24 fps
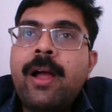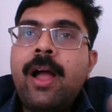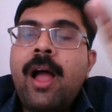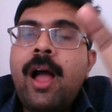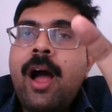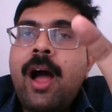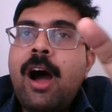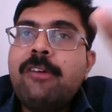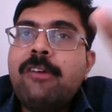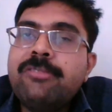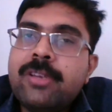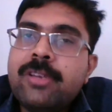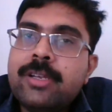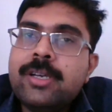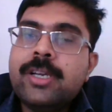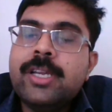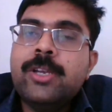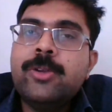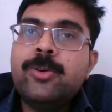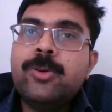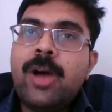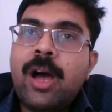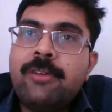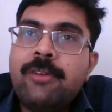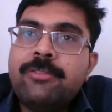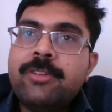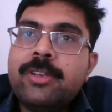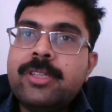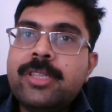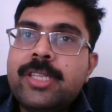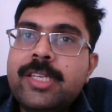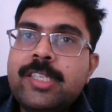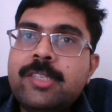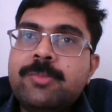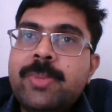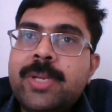after
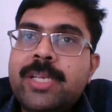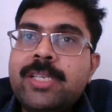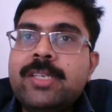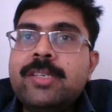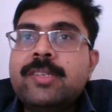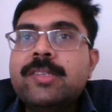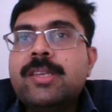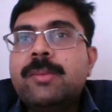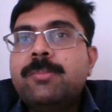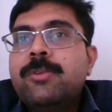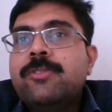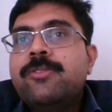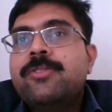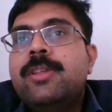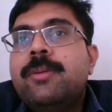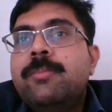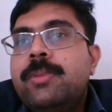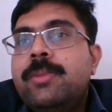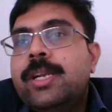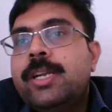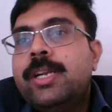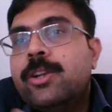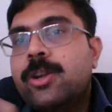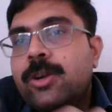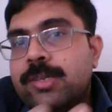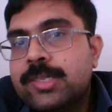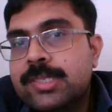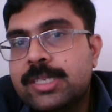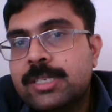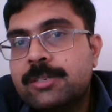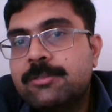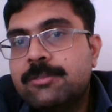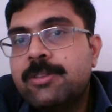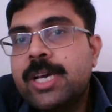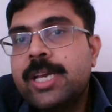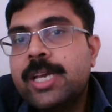these patients, some of them did not
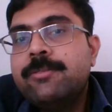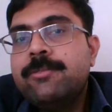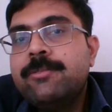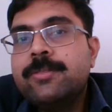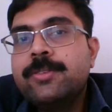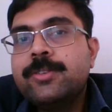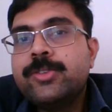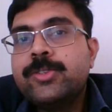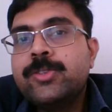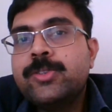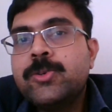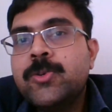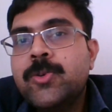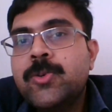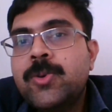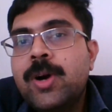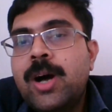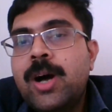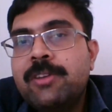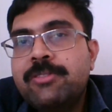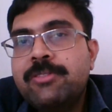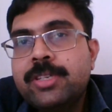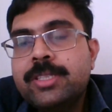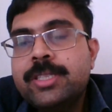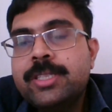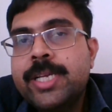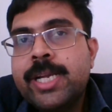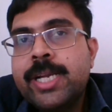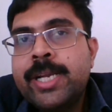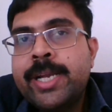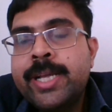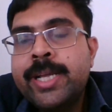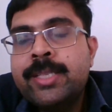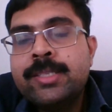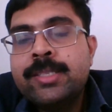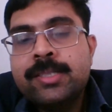survive. So after their
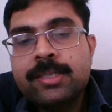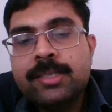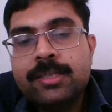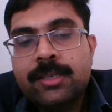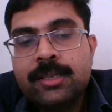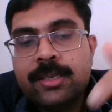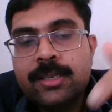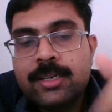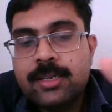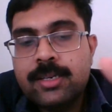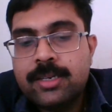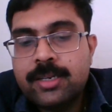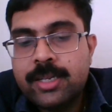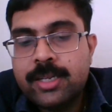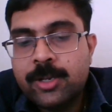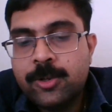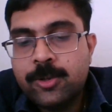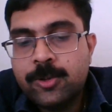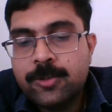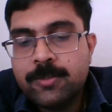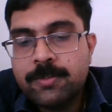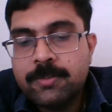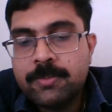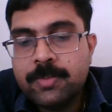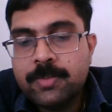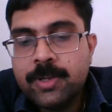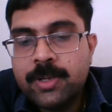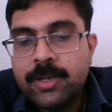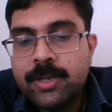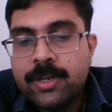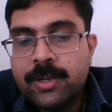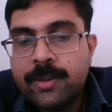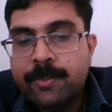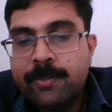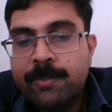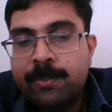deaths,
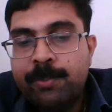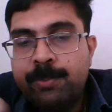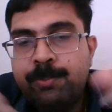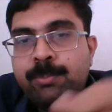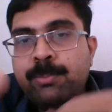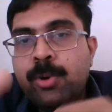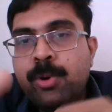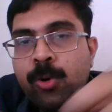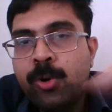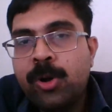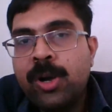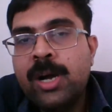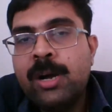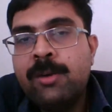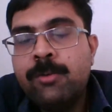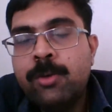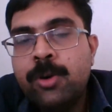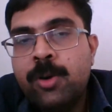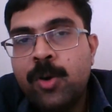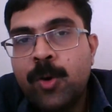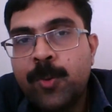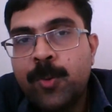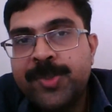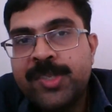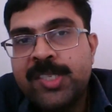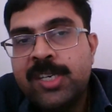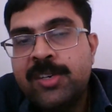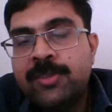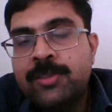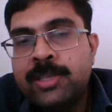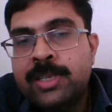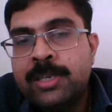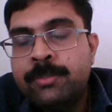Broca would observe their